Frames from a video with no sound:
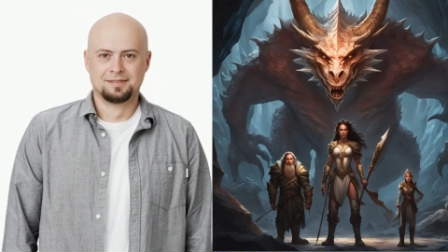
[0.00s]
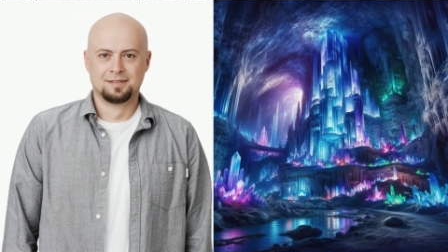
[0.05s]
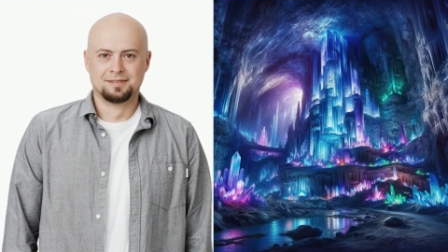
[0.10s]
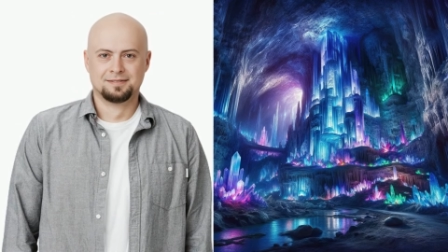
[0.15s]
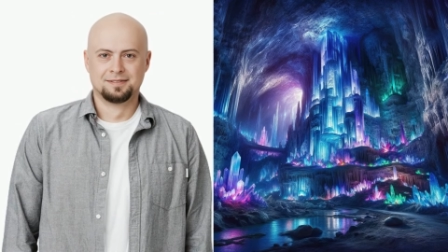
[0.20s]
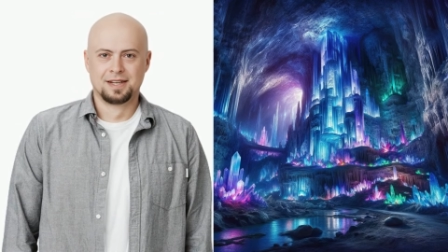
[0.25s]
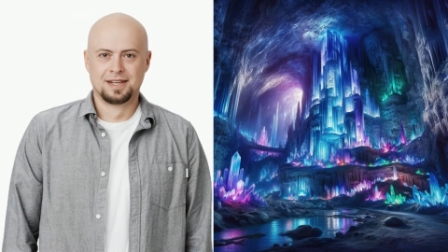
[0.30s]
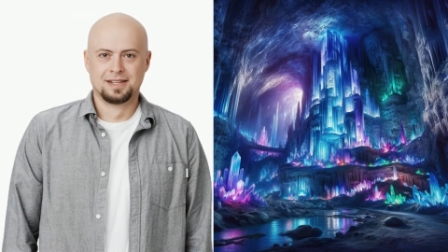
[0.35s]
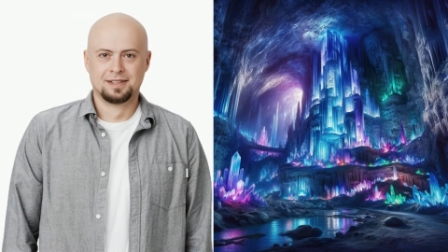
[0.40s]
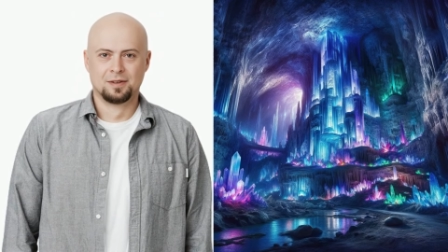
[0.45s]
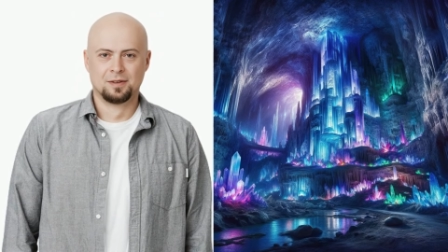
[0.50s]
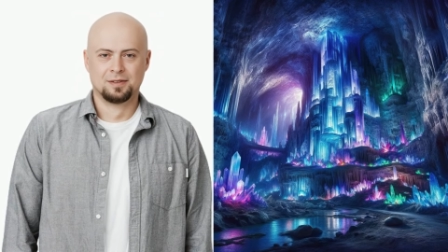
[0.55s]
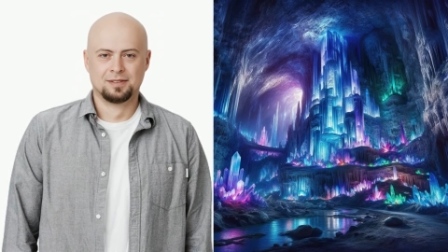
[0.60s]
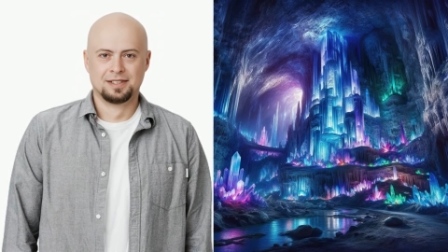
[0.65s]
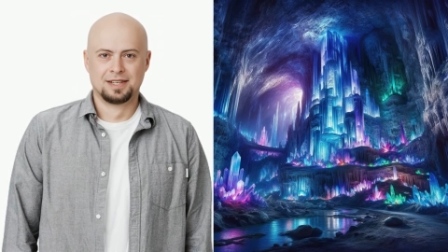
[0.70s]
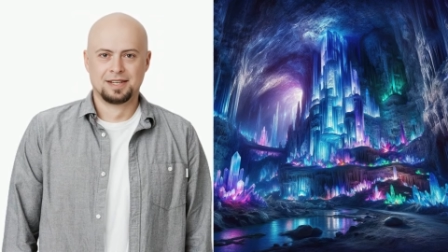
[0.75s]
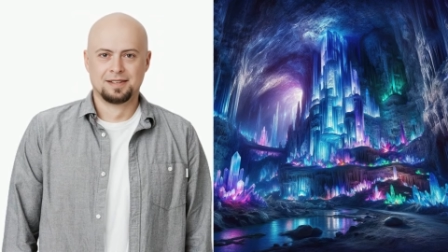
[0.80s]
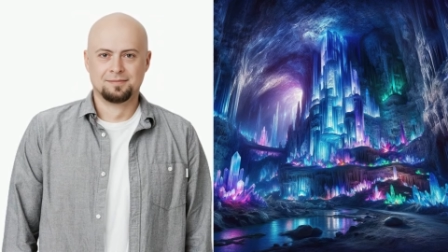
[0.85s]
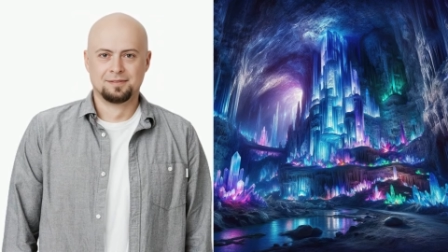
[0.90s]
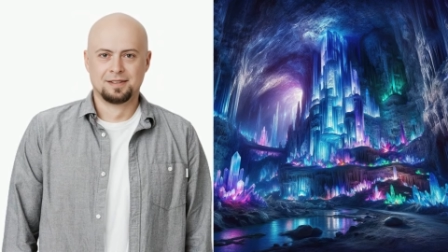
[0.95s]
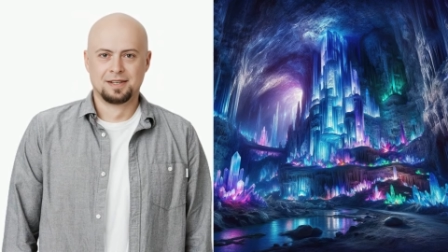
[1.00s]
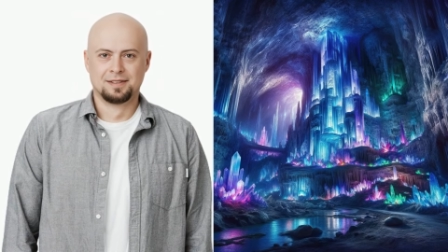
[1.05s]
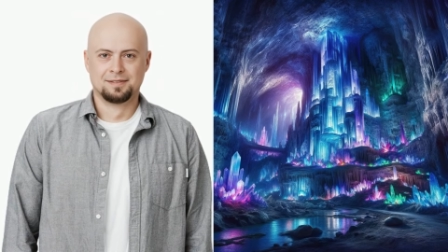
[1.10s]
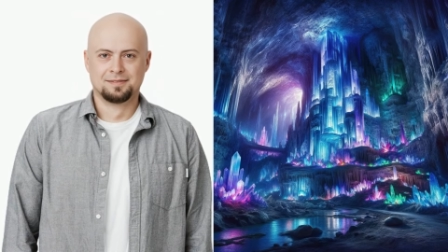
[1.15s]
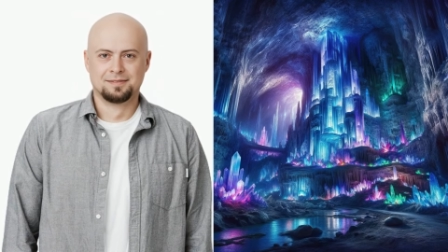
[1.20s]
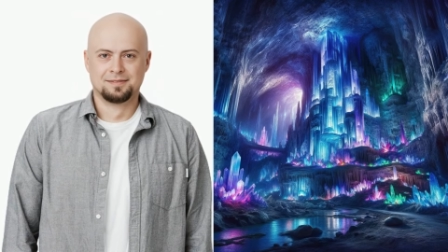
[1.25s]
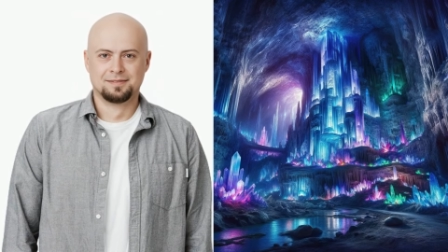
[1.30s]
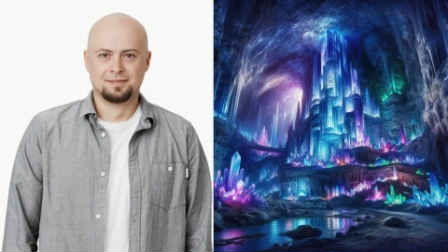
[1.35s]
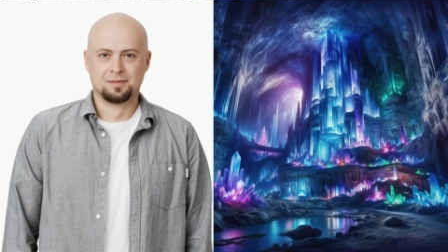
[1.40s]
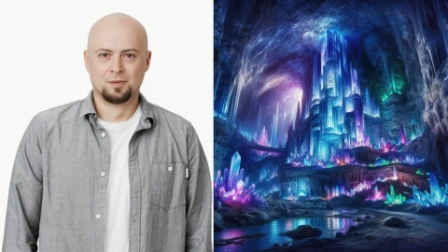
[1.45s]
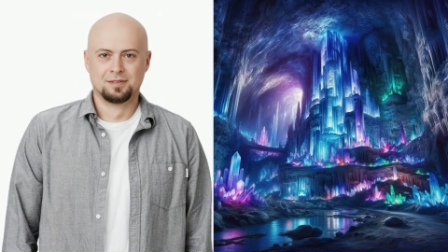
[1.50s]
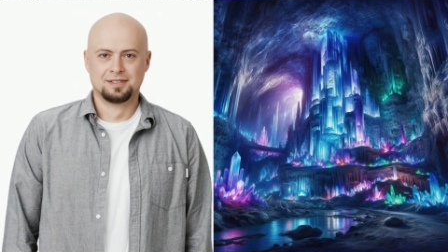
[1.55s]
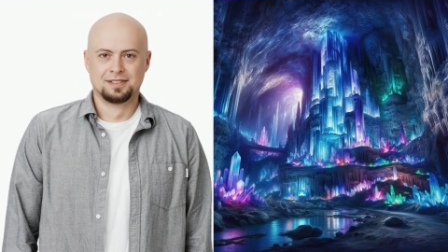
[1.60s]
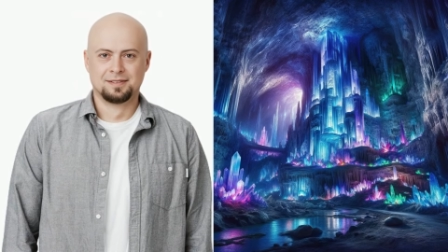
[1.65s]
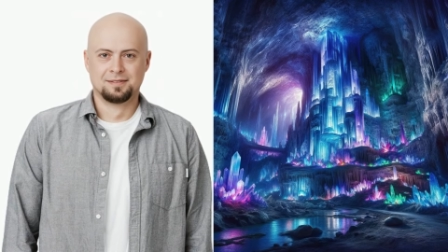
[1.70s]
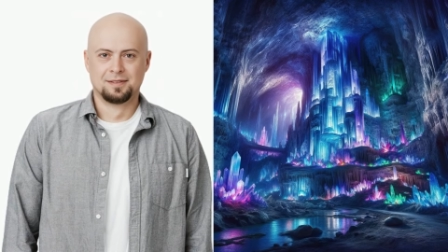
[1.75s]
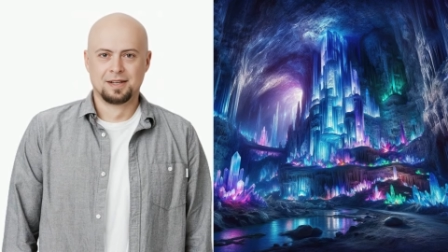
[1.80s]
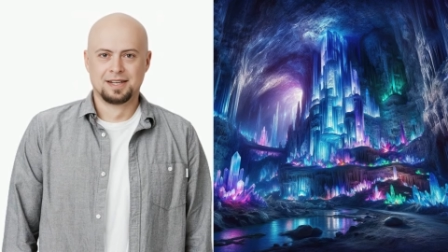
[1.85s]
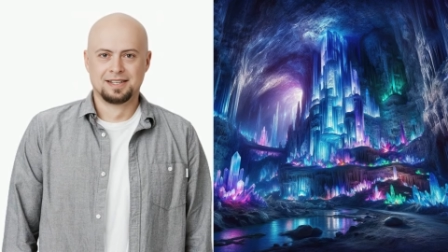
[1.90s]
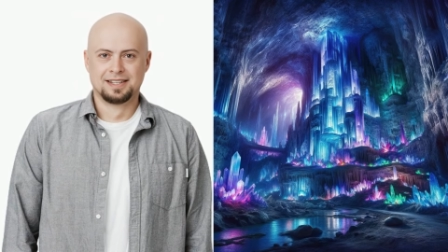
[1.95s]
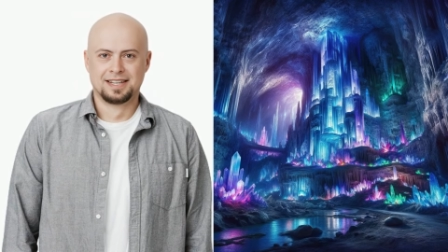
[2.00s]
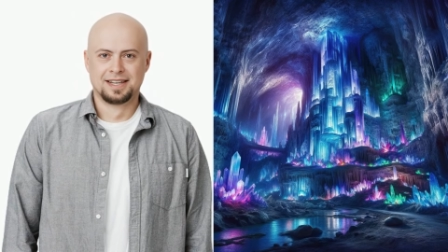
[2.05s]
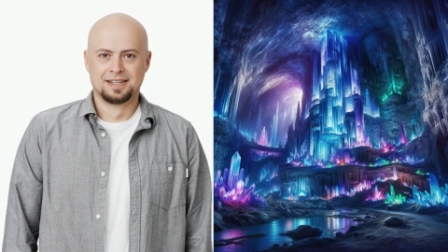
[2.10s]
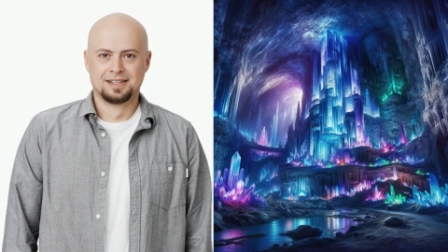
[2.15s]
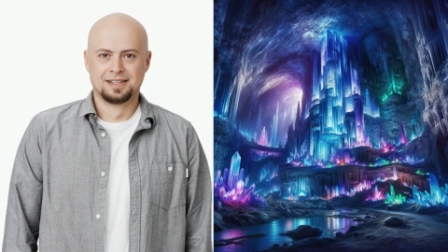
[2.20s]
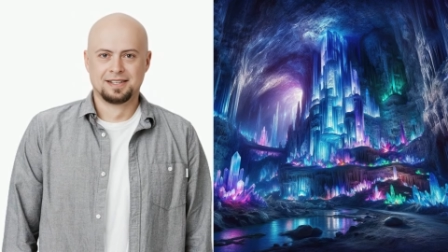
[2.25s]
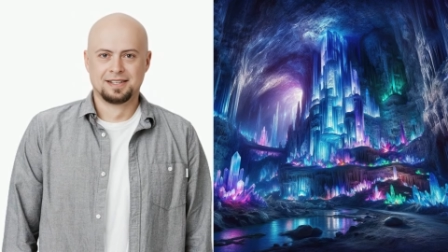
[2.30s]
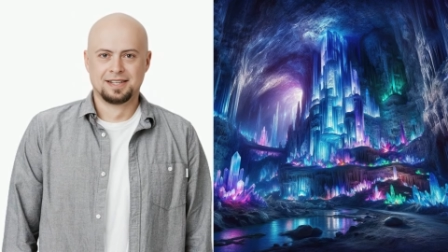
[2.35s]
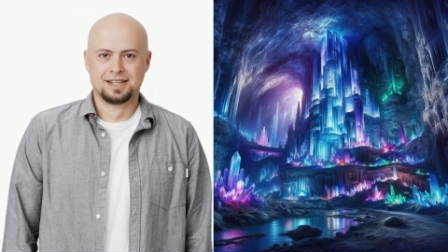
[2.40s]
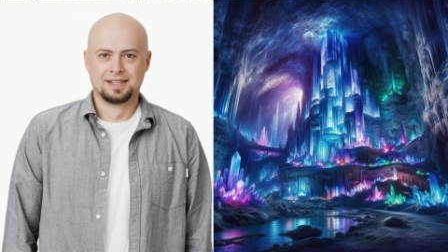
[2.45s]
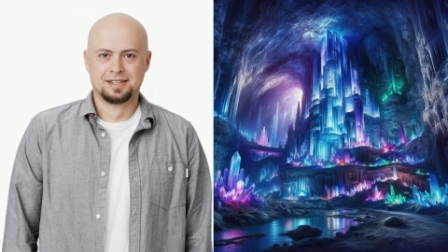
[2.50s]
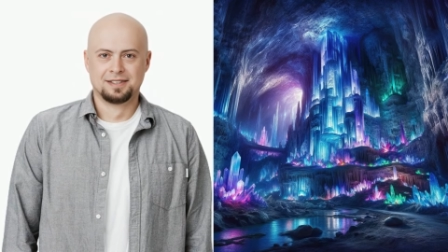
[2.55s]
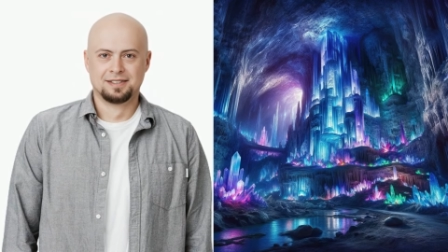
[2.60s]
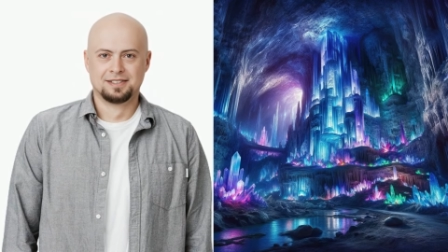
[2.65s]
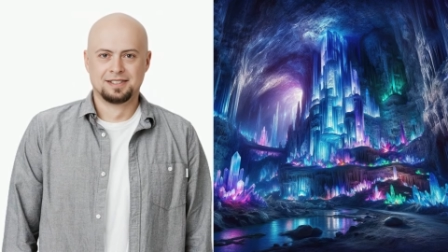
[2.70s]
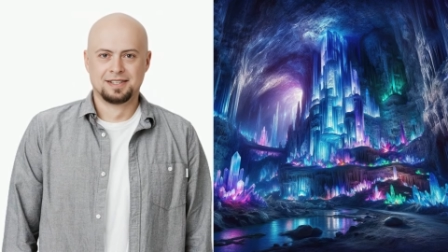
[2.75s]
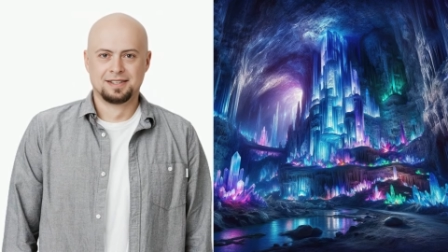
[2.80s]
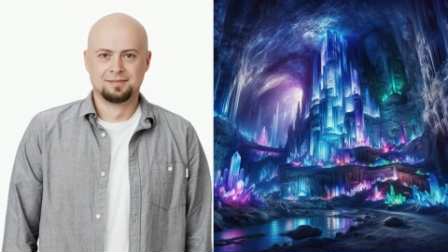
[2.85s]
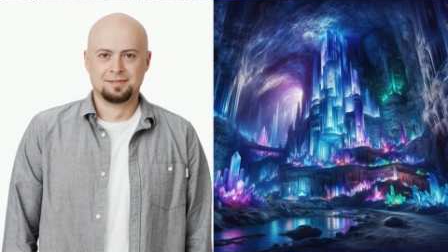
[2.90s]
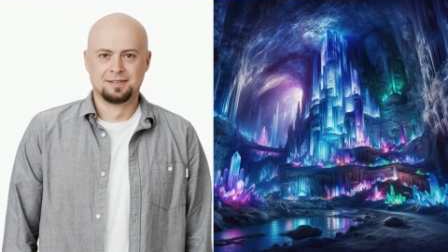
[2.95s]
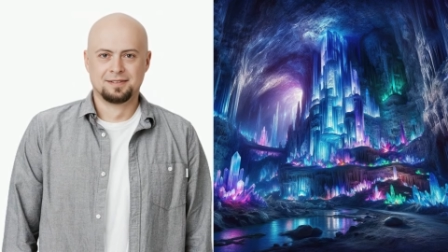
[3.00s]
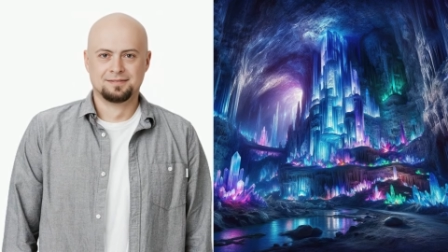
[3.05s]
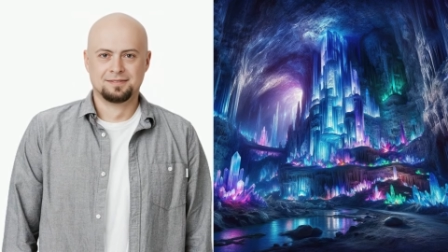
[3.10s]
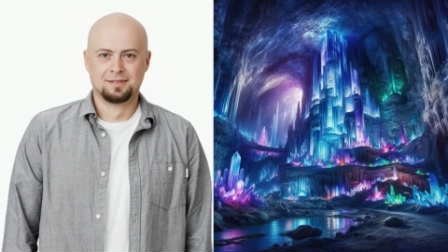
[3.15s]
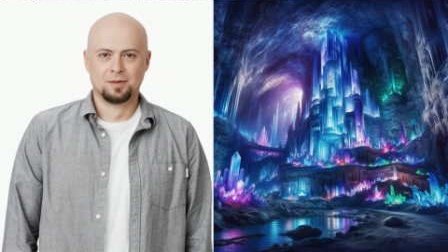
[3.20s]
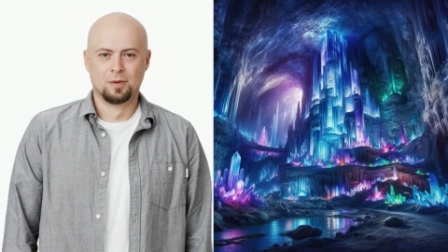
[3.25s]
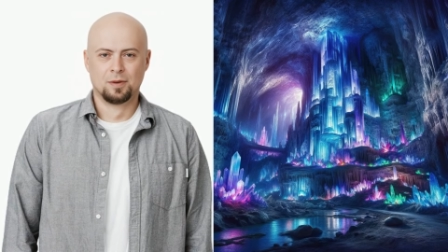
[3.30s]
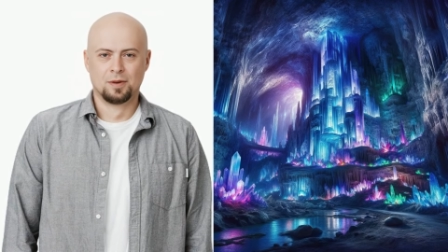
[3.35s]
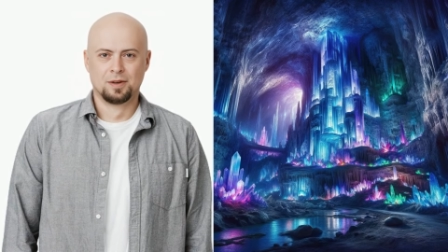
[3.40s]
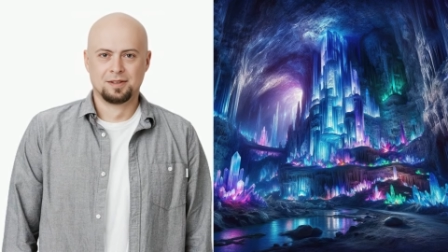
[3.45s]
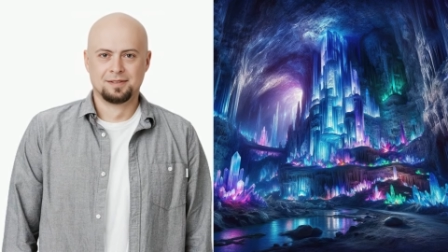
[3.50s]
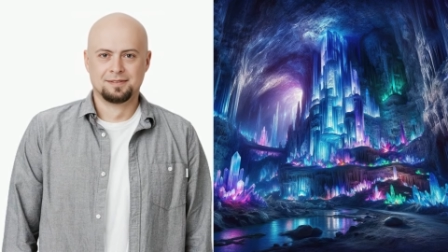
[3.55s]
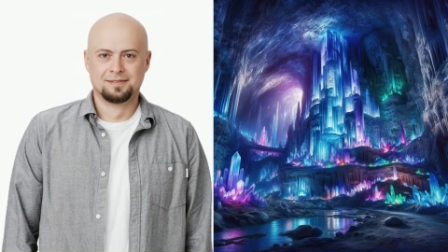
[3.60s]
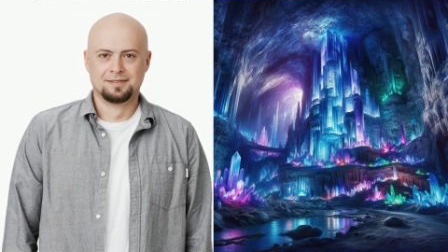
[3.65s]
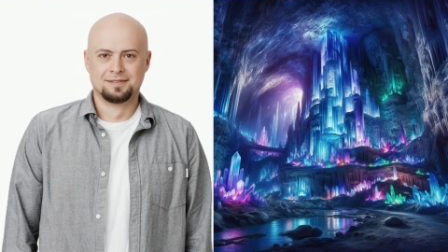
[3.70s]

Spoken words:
The final chamber was unlike any they had seen before.